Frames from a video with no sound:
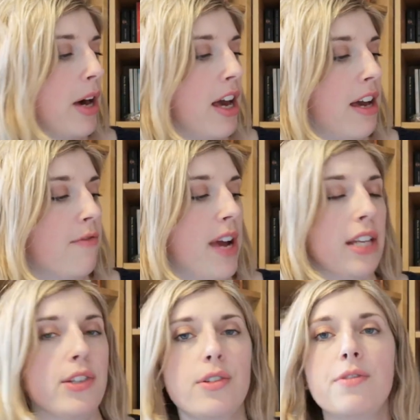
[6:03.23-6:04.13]
by
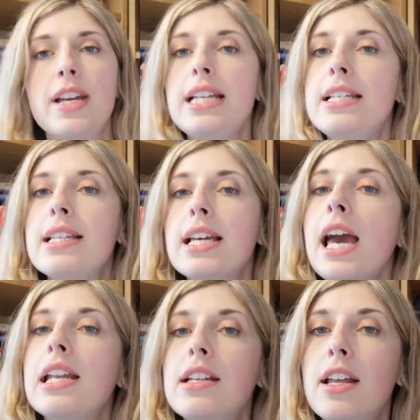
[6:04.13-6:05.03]
Rachel Rhys.
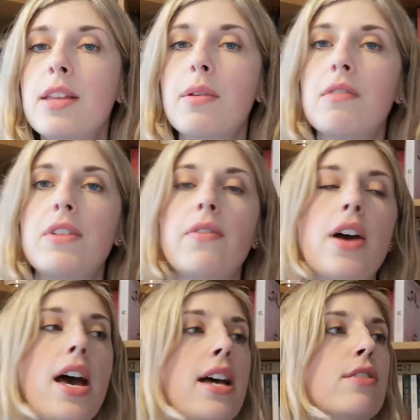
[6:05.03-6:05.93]
Again, another one I've never
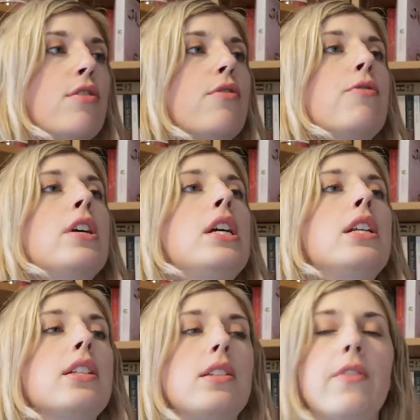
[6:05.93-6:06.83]
heard of.
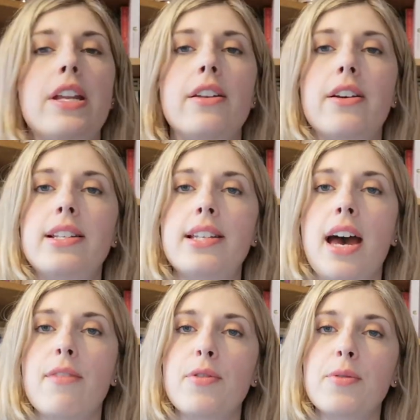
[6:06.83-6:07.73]
Just really nice to
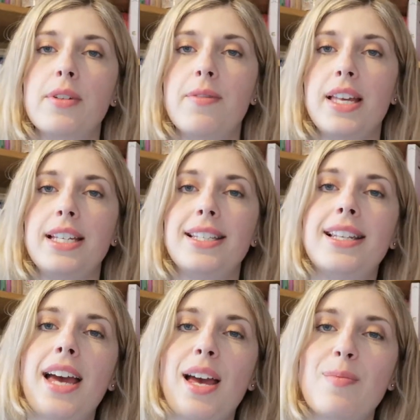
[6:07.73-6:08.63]
have all of
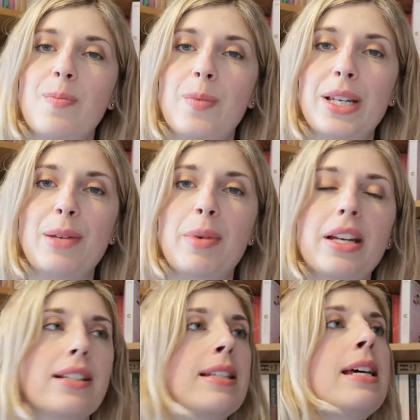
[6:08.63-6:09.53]
these um, new
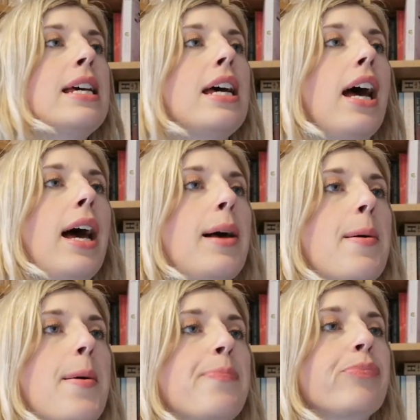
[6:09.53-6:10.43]
books.
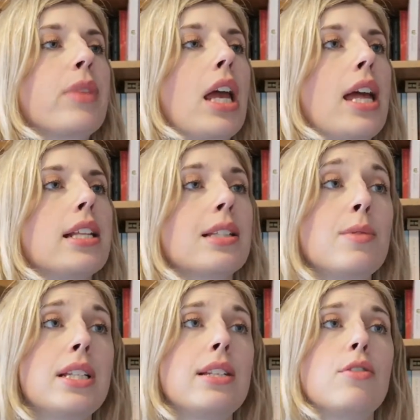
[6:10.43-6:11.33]
Um, an
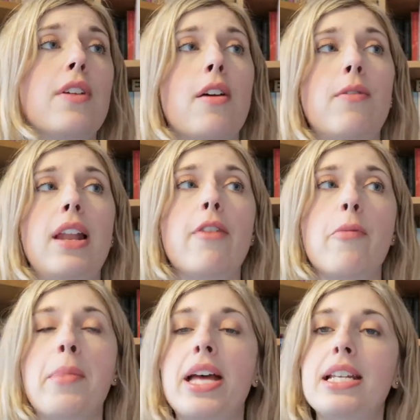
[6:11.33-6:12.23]
exquisite story of
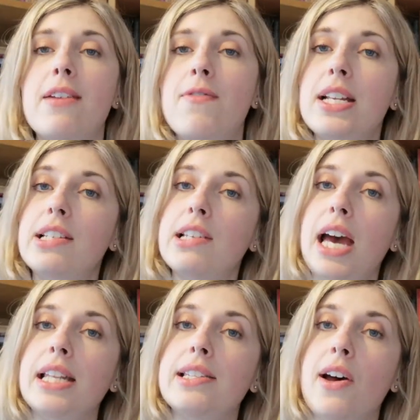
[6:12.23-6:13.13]
love, murder, adventure,
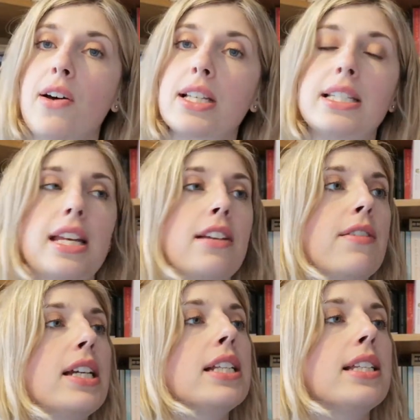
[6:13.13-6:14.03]
and dark
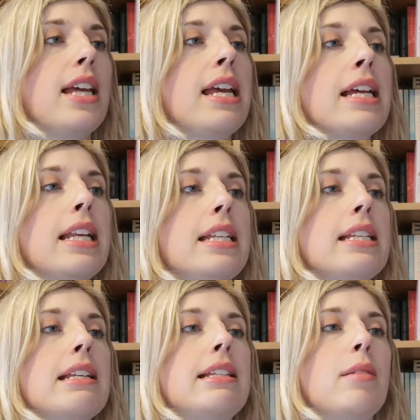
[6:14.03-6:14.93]
secrets.
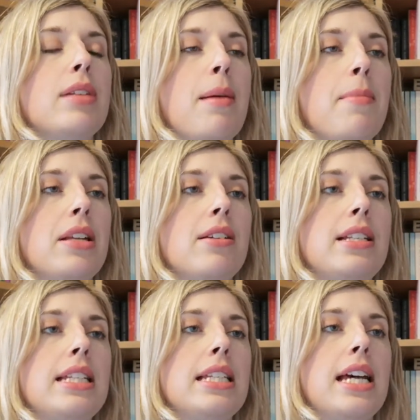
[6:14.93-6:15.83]
England, September
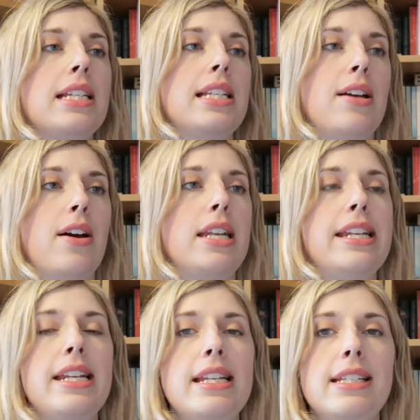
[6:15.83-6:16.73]
1939.
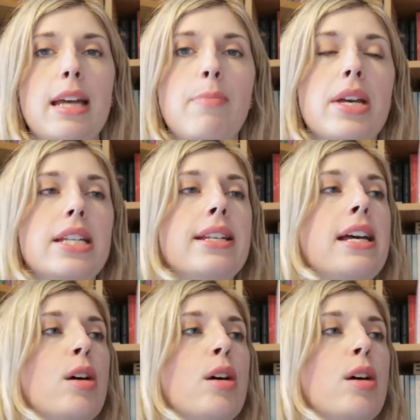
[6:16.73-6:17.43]
Lily Shepherd